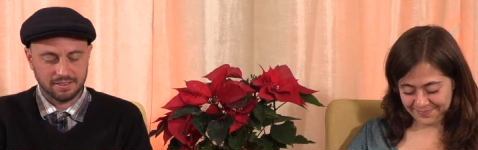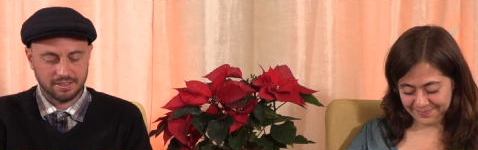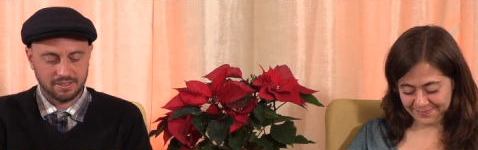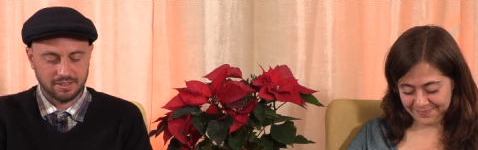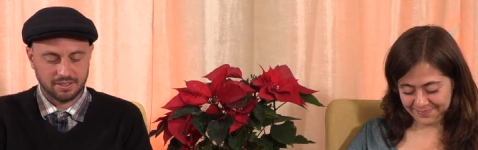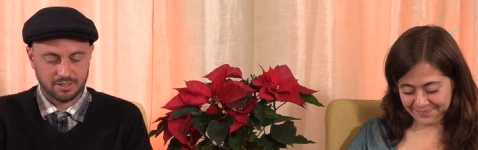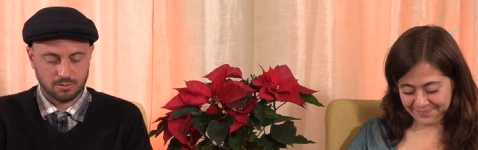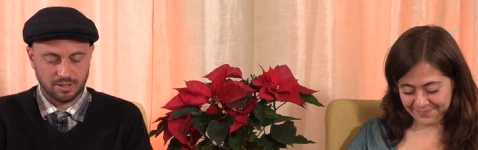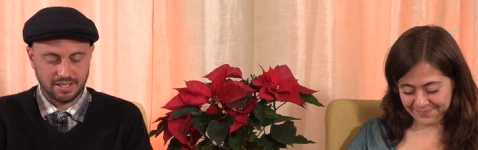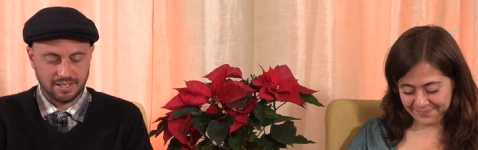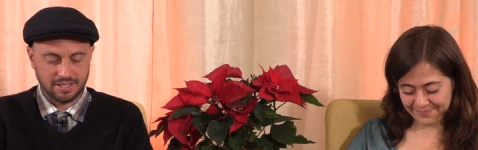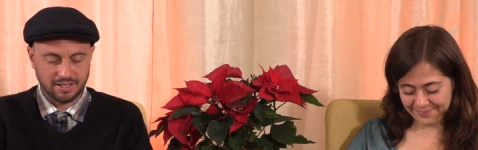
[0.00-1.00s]
Speaker 1: Th this
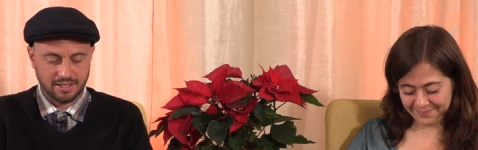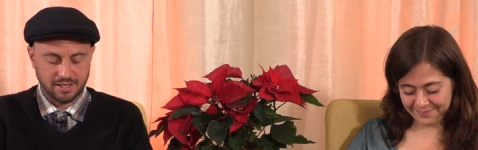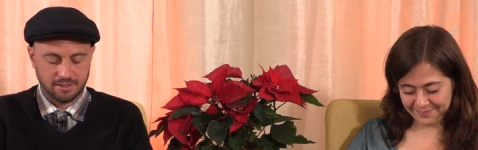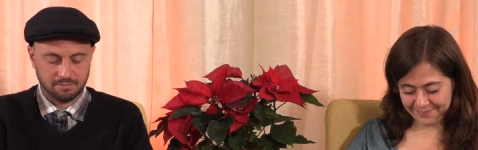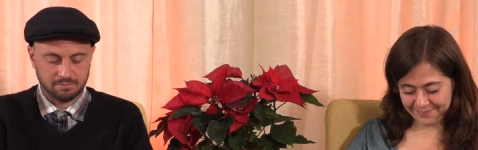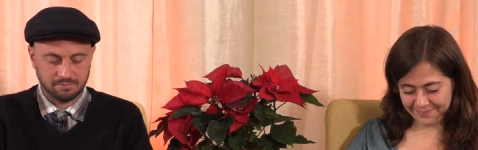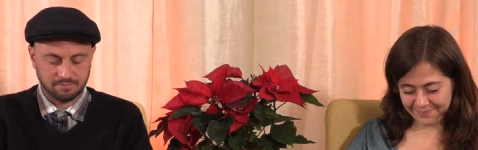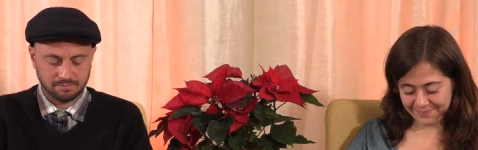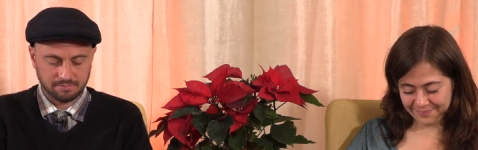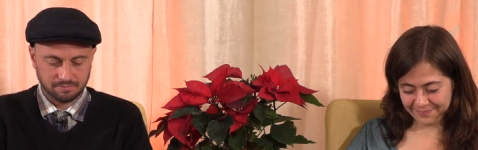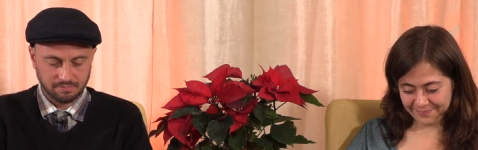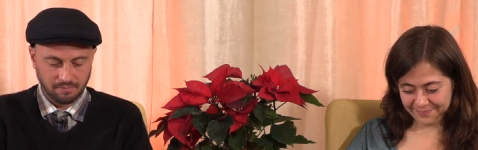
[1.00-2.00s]
week, um,
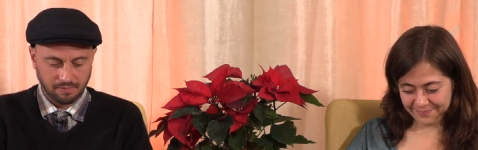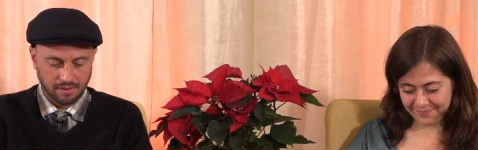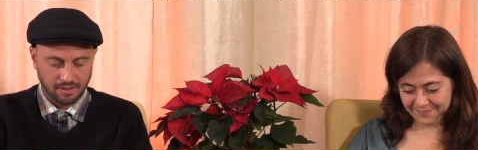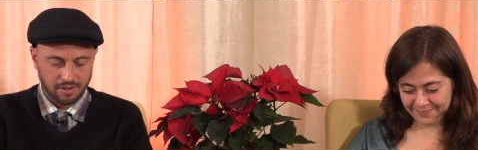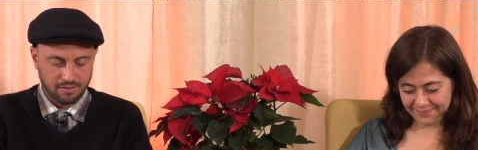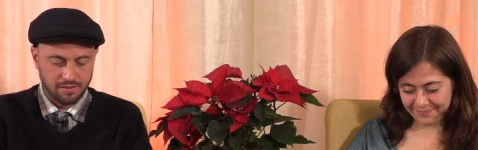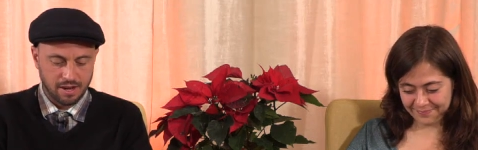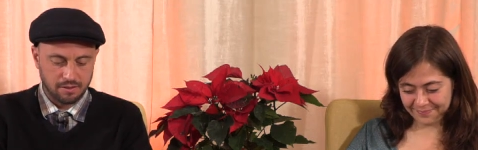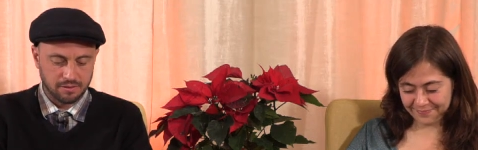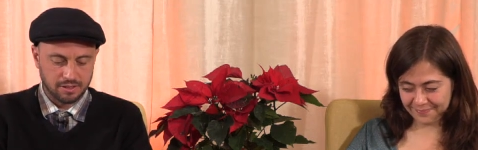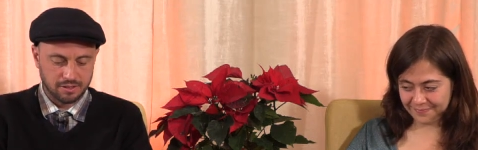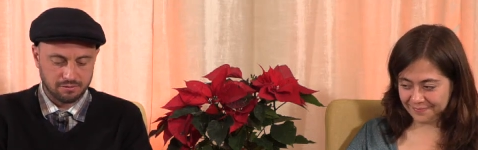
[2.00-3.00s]
I
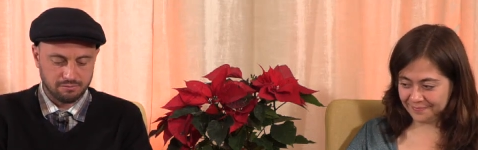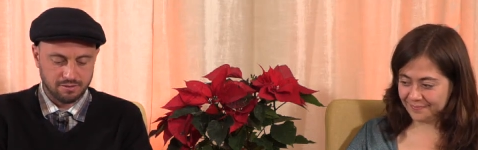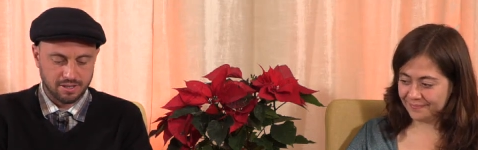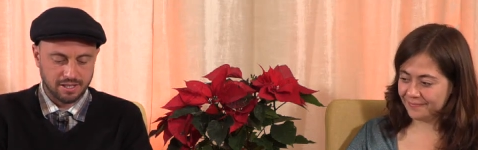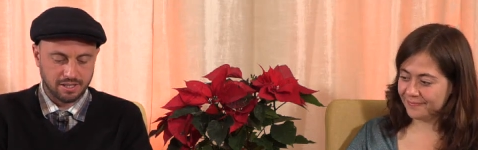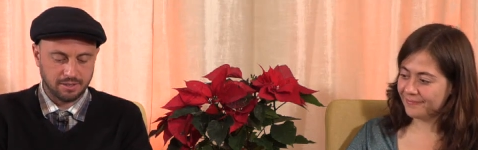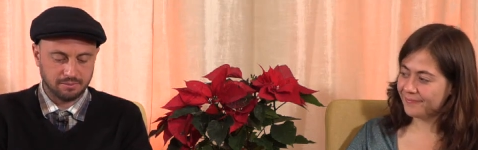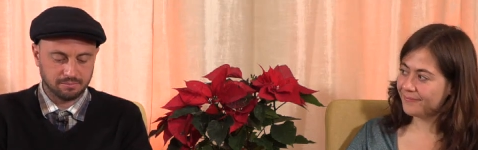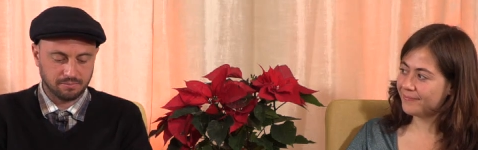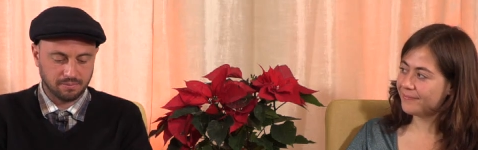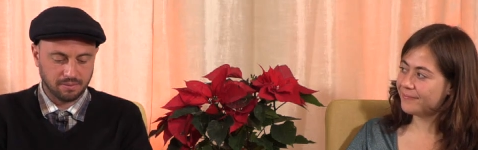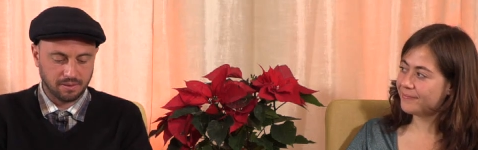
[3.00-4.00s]
found this really...
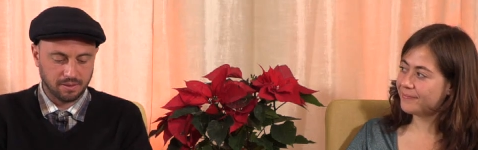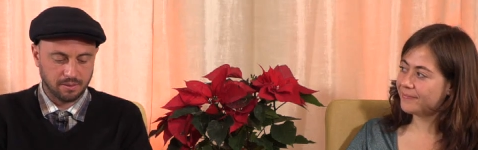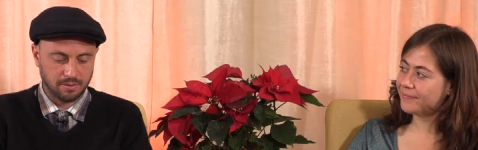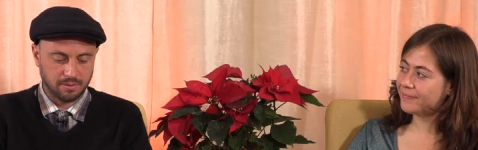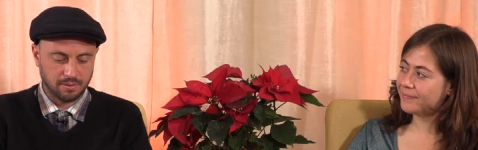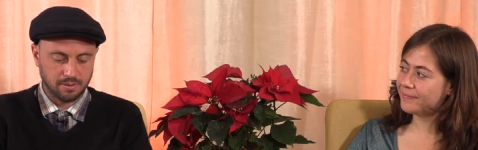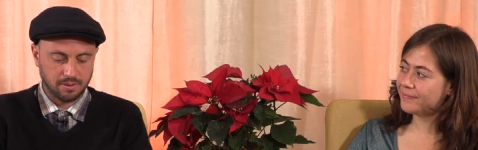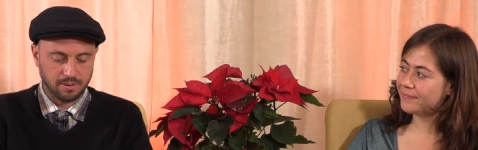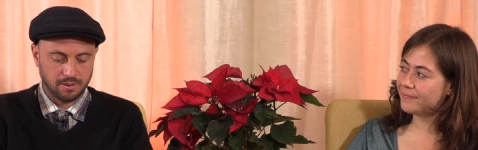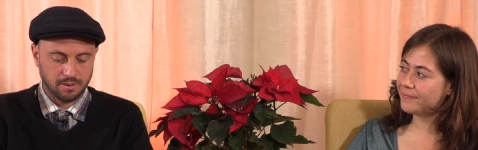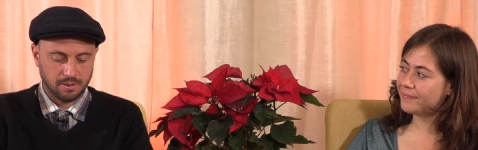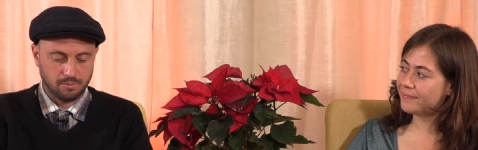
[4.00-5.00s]

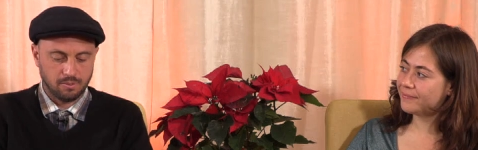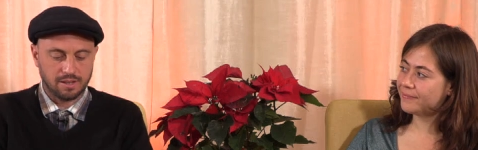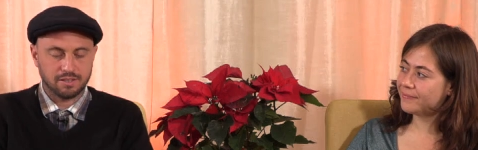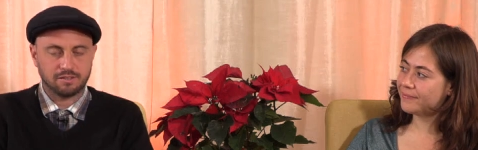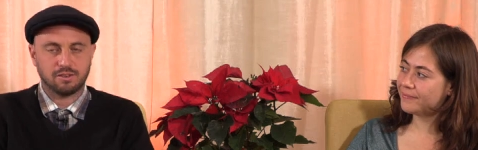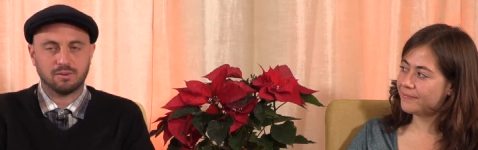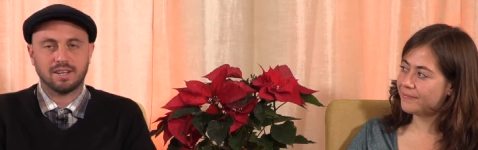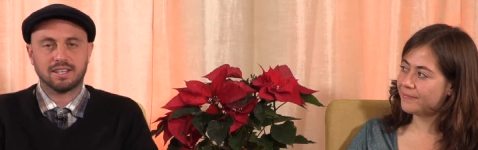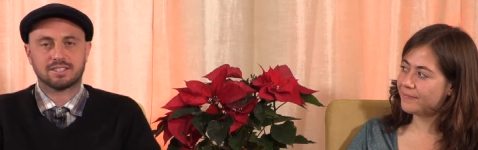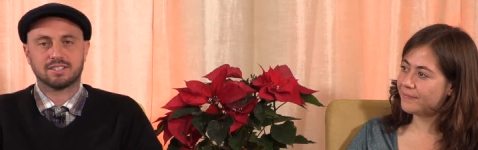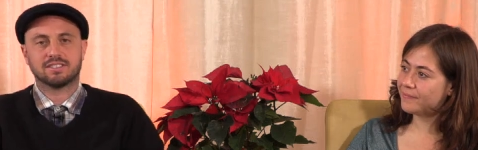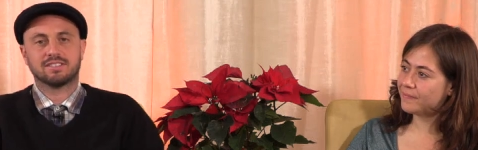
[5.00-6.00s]
wonderful
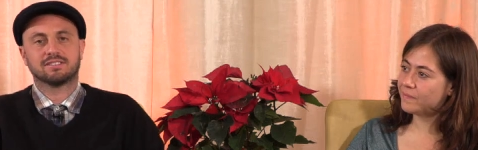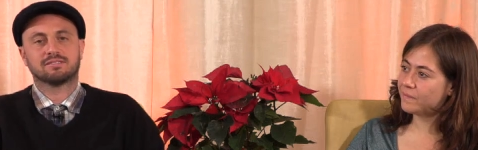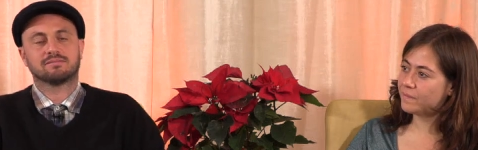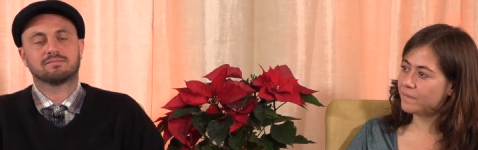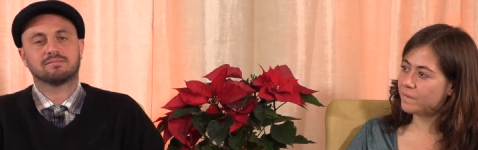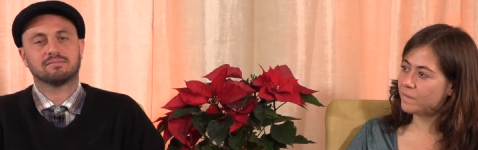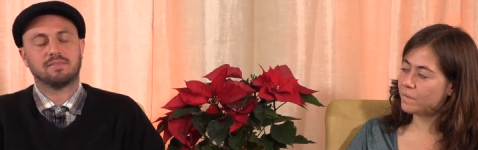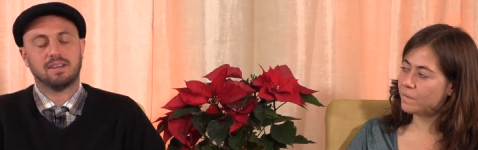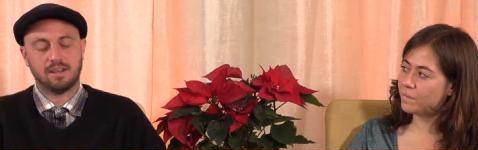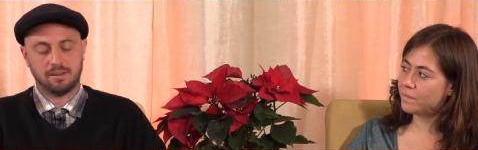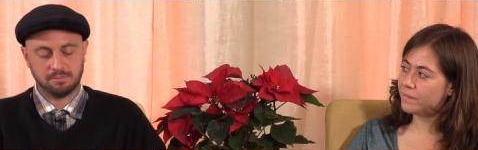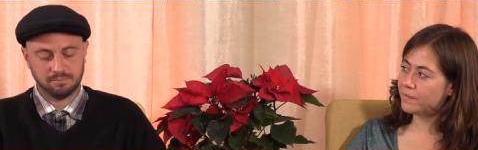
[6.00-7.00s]
lesson,
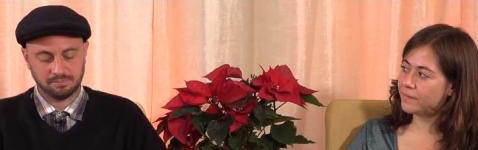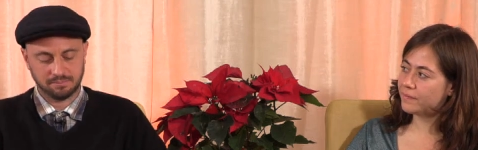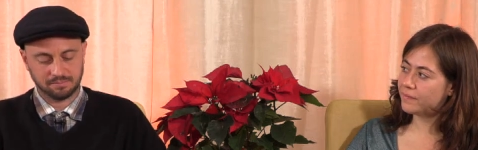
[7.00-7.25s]
um,